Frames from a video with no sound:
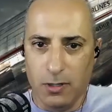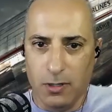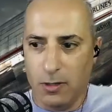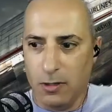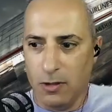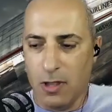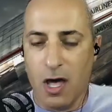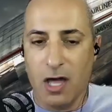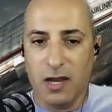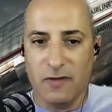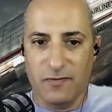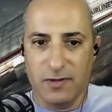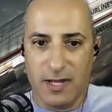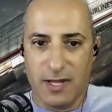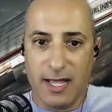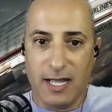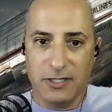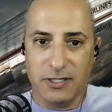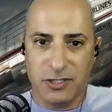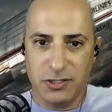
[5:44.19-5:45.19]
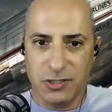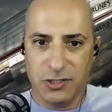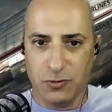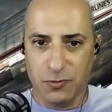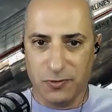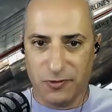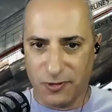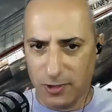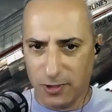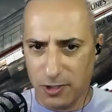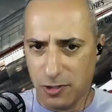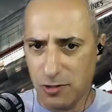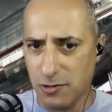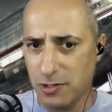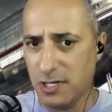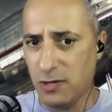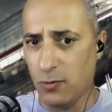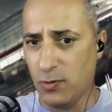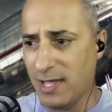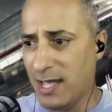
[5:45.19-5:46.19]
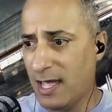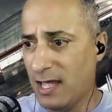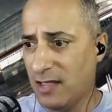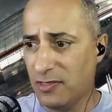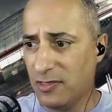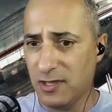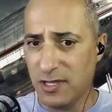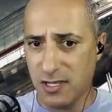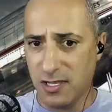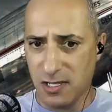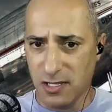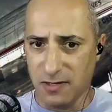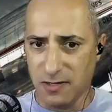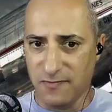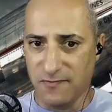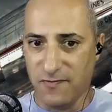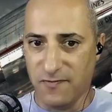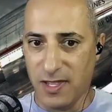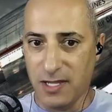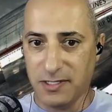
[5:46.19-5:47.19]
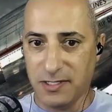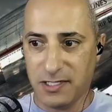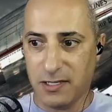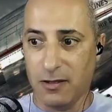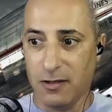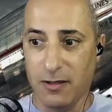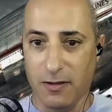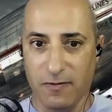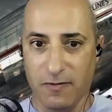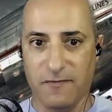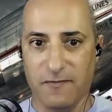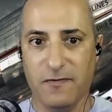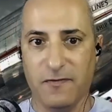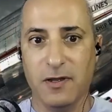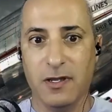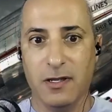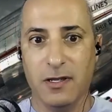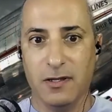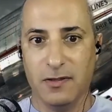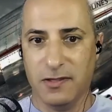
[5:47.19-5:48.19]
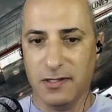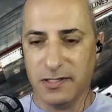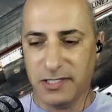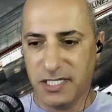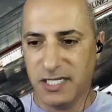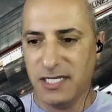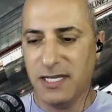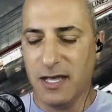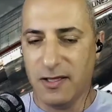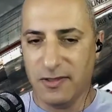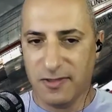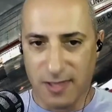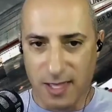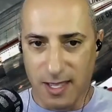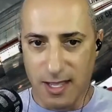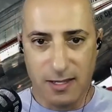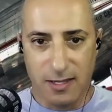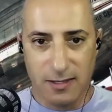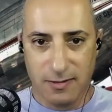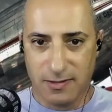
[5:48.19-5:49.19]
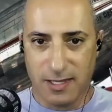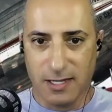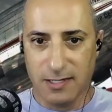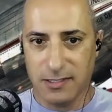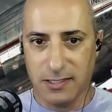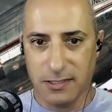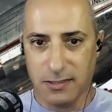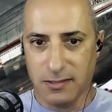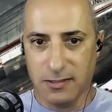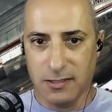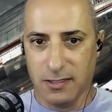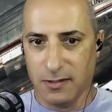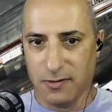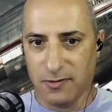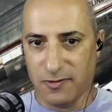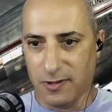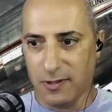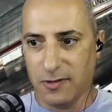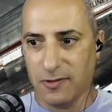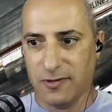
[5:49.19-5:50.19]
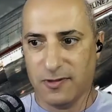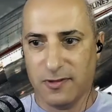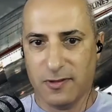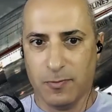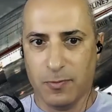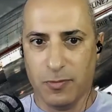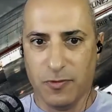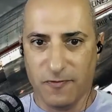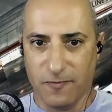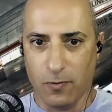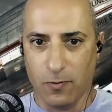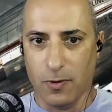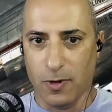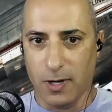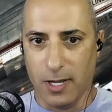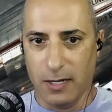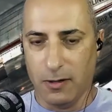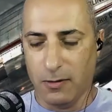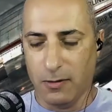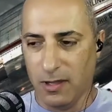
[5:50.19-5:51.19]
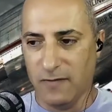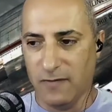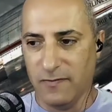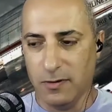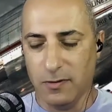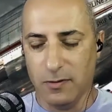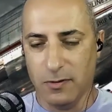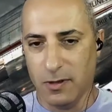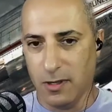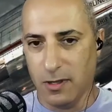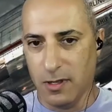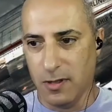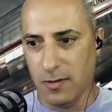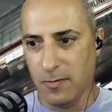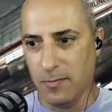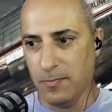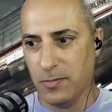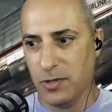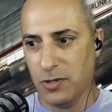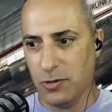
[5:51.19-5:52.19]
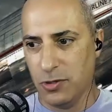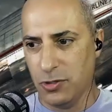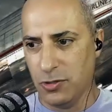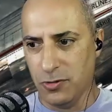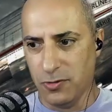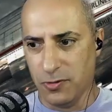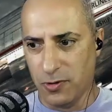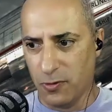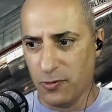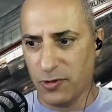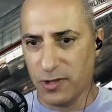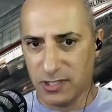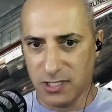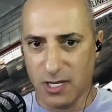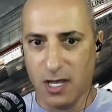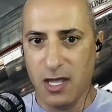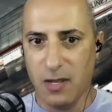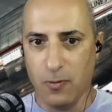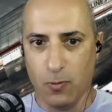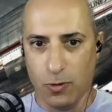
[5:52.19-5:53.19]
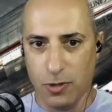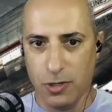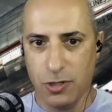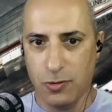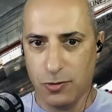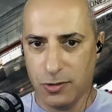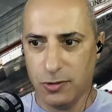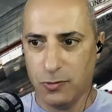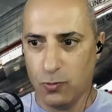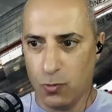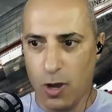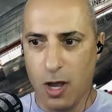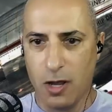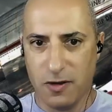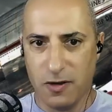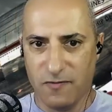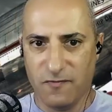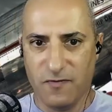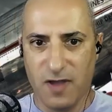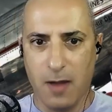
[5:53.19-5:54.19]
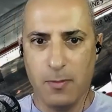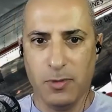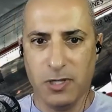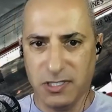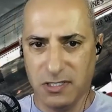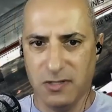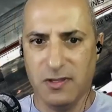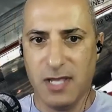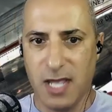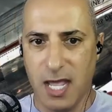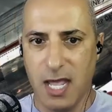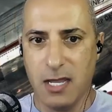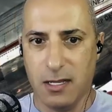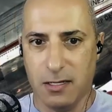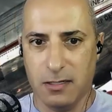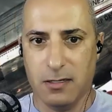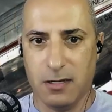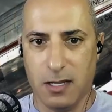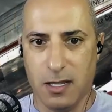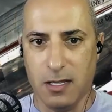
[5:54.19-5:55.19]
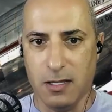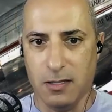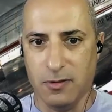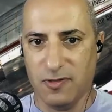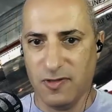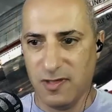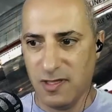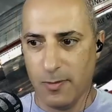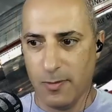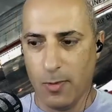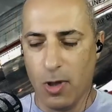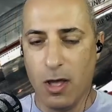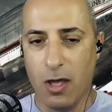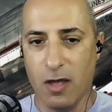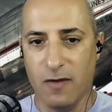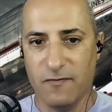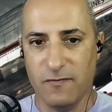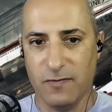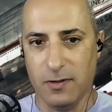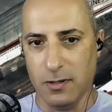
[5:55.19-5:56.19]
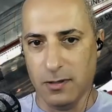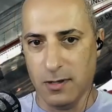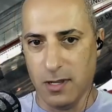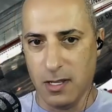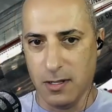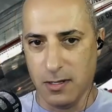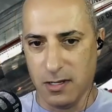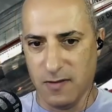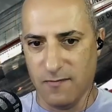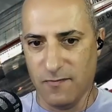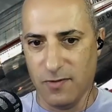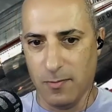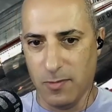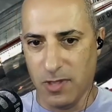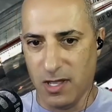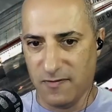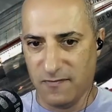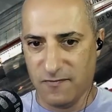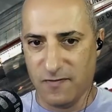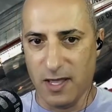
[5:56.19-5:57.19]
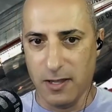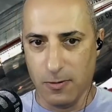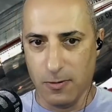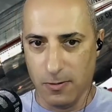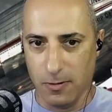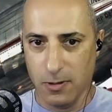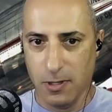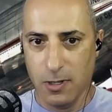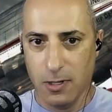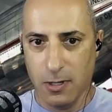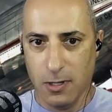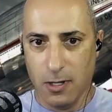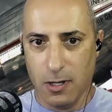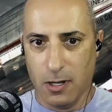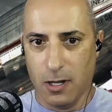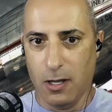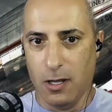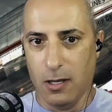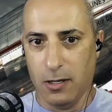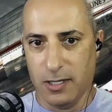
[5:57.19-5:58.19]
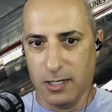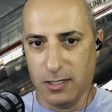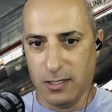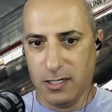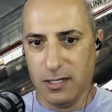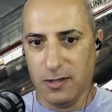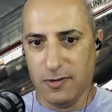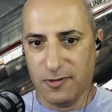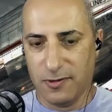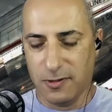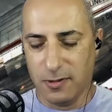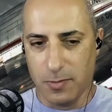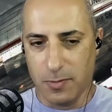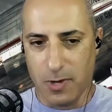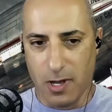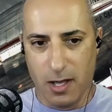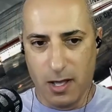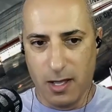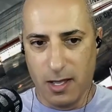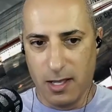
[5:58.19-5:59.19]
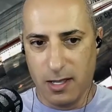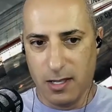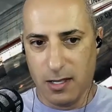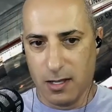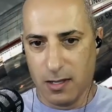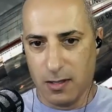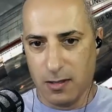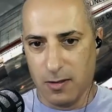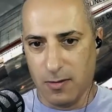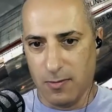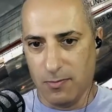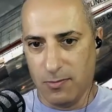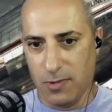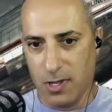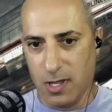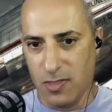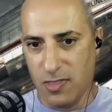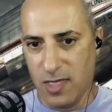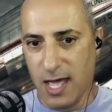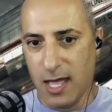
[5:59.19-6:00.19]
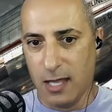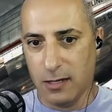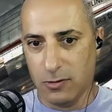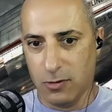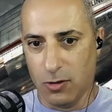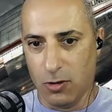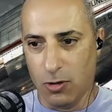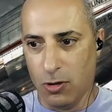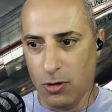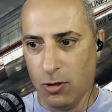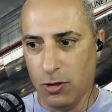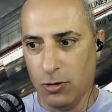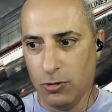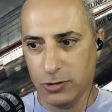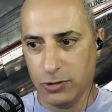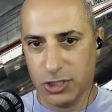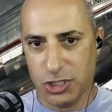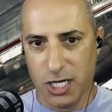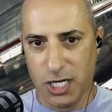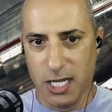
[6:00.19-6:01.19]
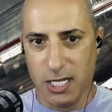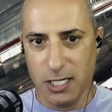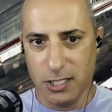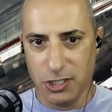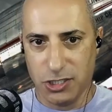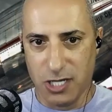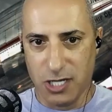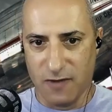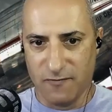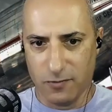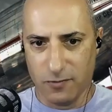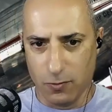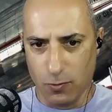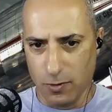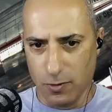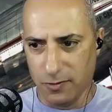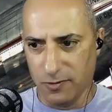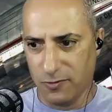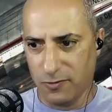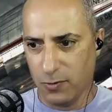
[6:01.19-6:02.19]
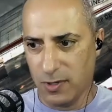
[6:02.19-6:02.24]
A lot of it had to do with security. We had the invent of the TSA that didn't exist before 9/11. There was a time where you could walk your family to the gate and see them off and give them that final hug and kiss goodbye. And that all changed afterwards.